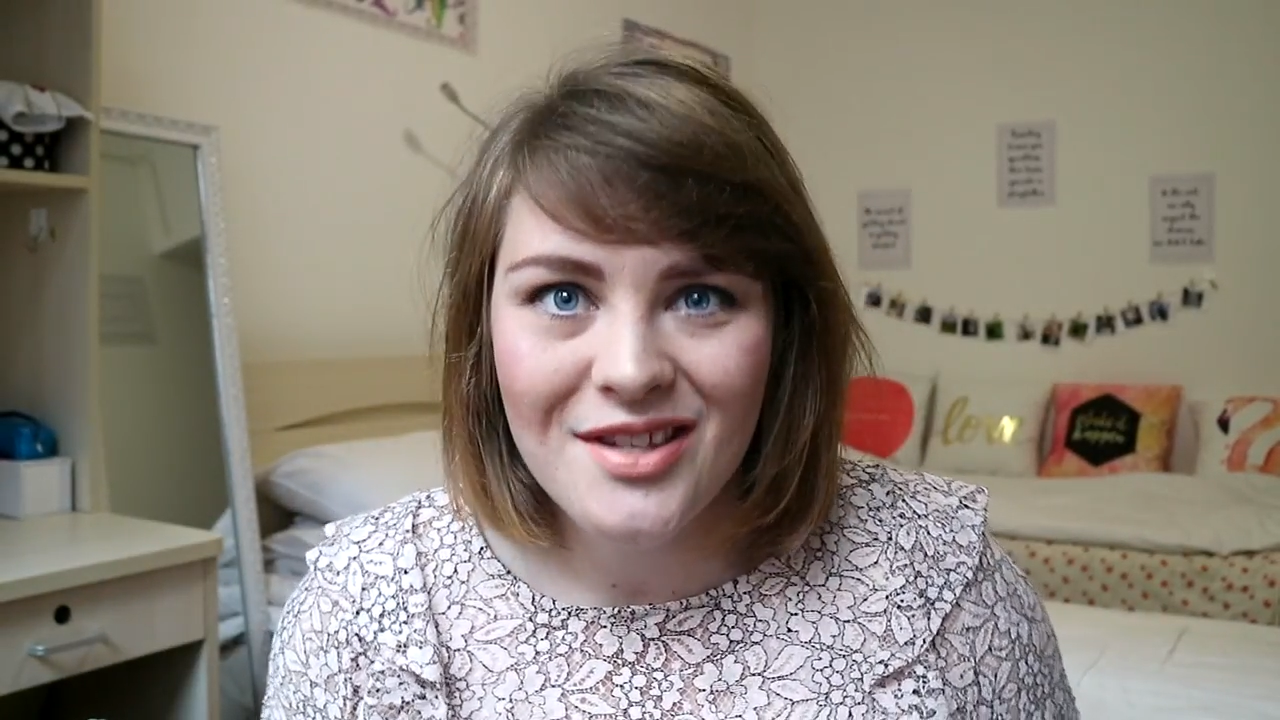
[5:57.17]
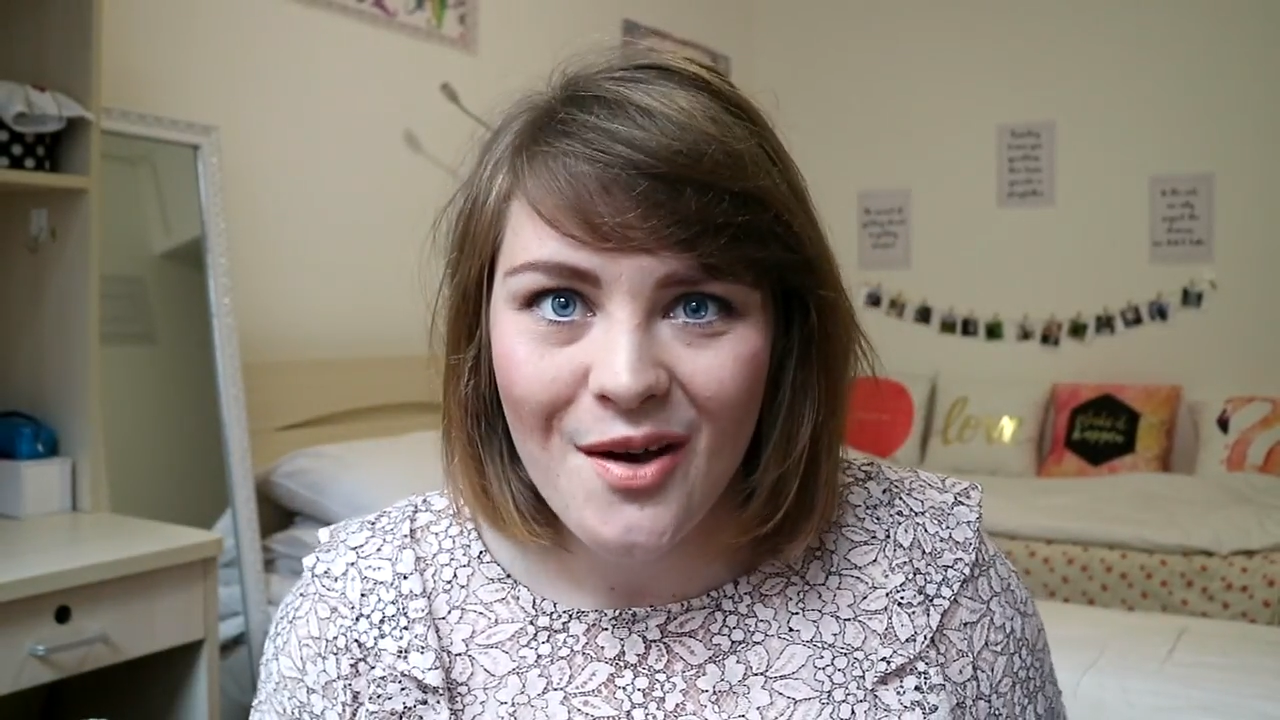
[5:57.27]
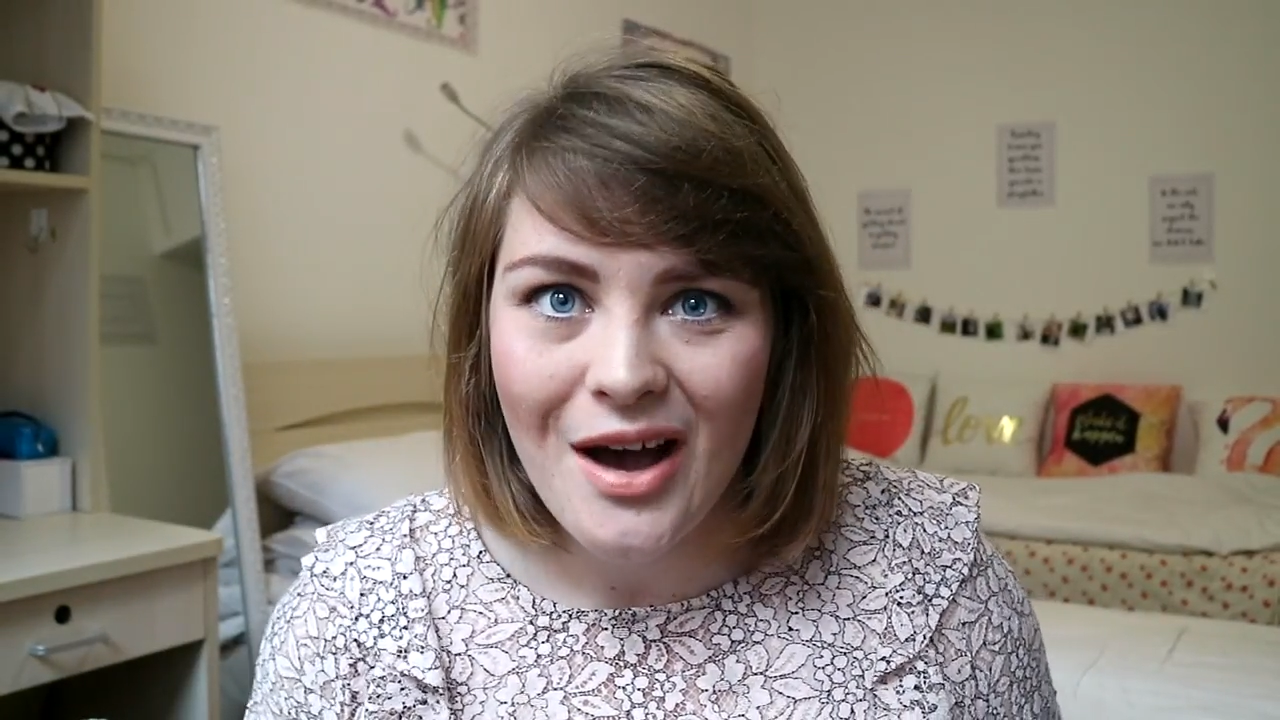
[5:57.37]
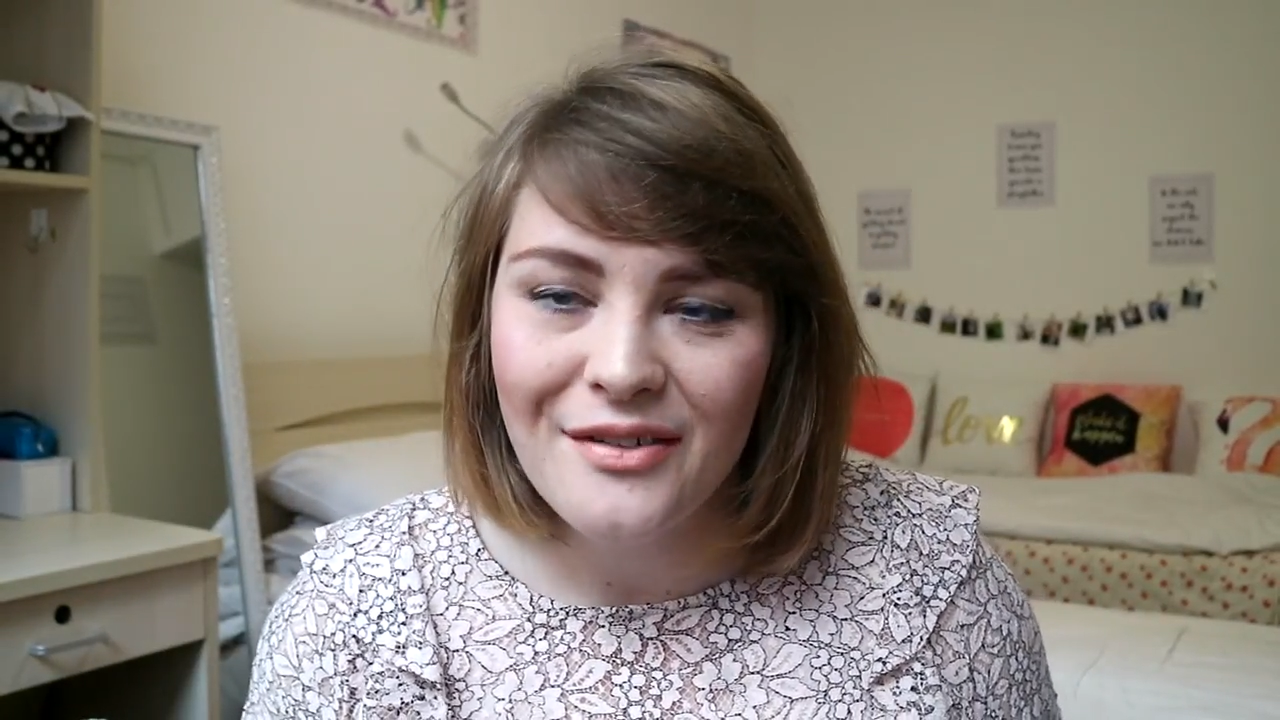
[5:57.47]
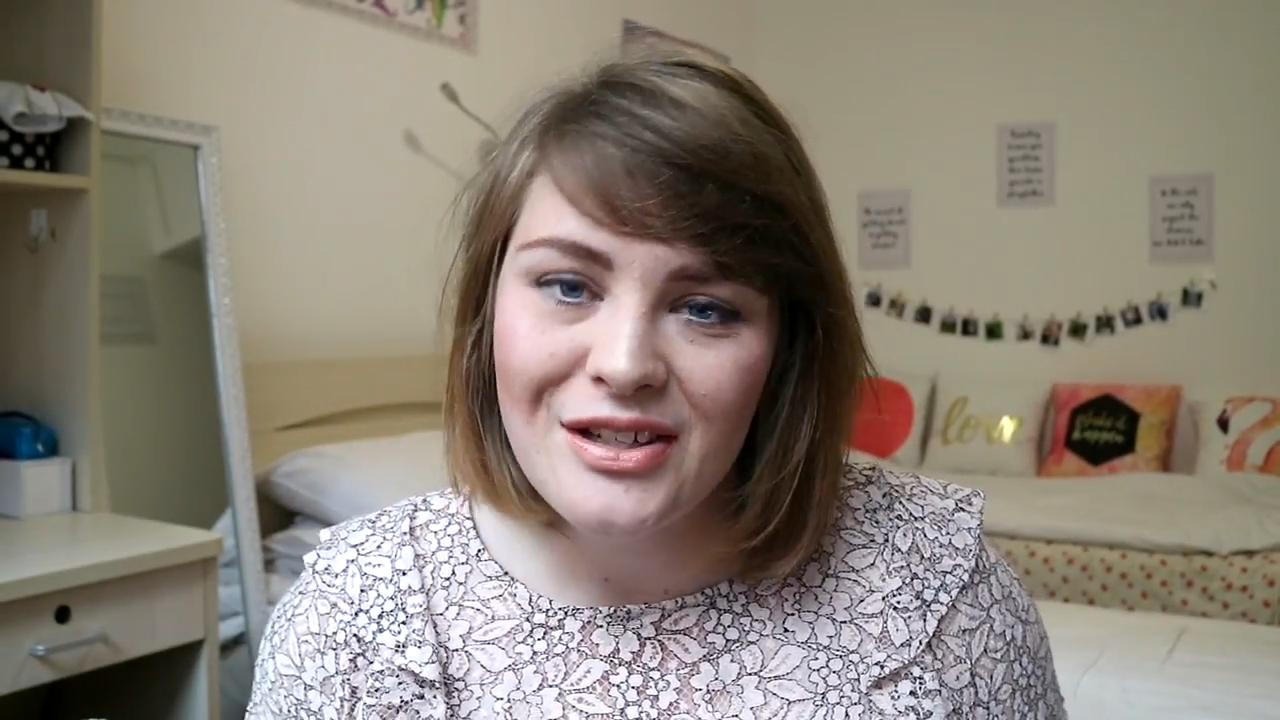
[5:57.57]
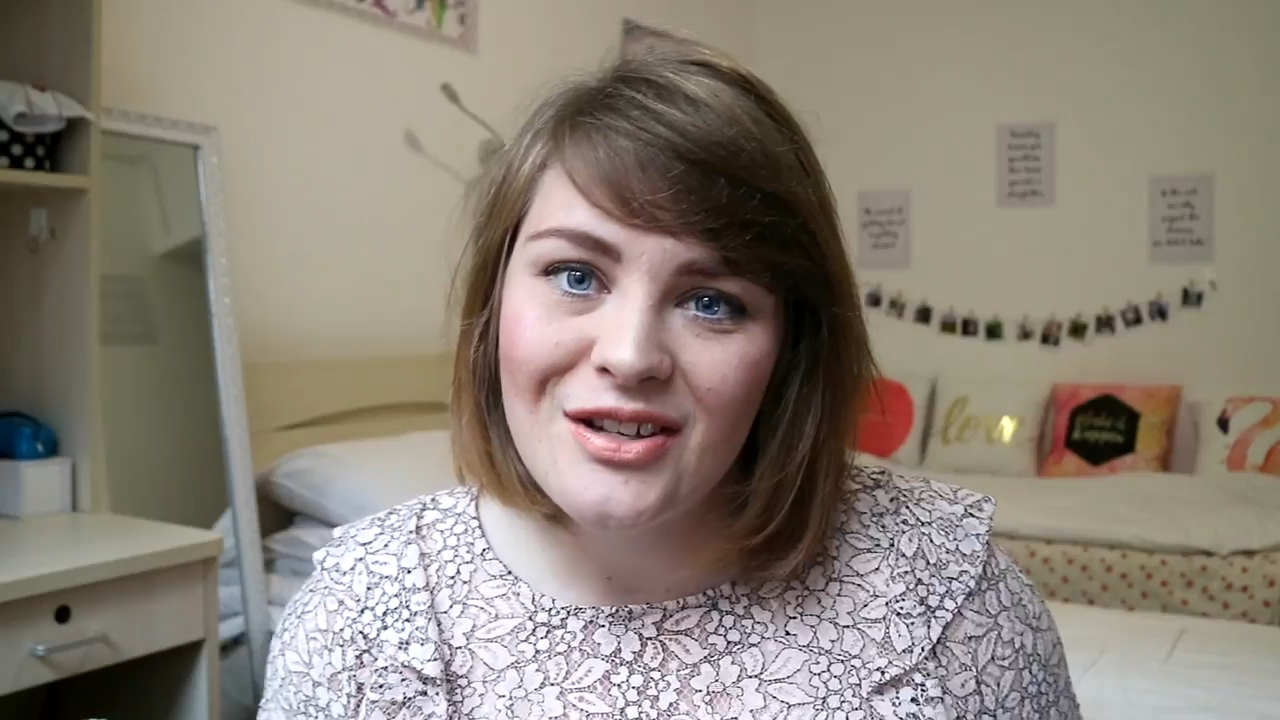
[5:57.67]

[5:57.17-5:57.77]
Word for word: So after